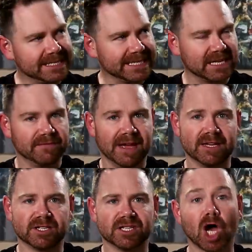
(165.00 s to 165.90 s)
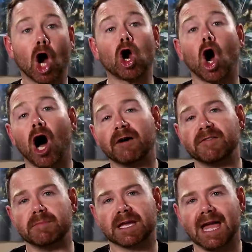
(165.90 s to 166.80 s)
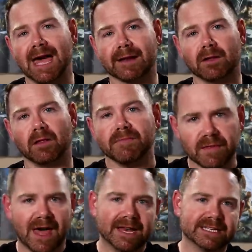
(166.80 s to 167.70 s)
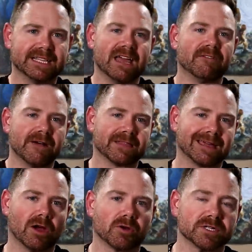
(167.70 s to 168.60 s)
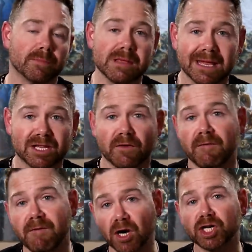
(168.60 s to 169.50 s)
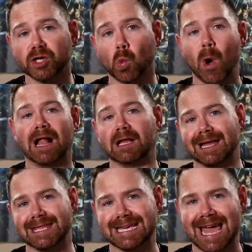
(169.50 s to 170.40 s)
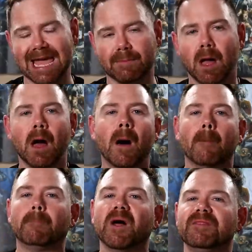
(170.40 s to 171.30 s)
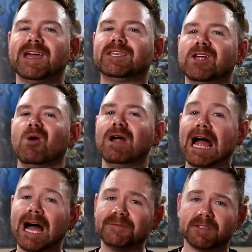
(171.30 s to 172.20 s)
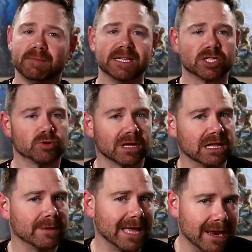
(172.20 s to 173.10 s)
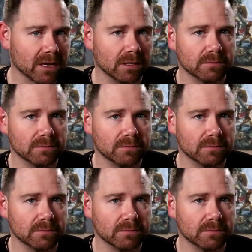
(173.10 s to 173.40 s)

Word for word: disadvantages are often mechanical, that is, they affect the character's ability to function well in the game, but they don't have to be strictly mechanical.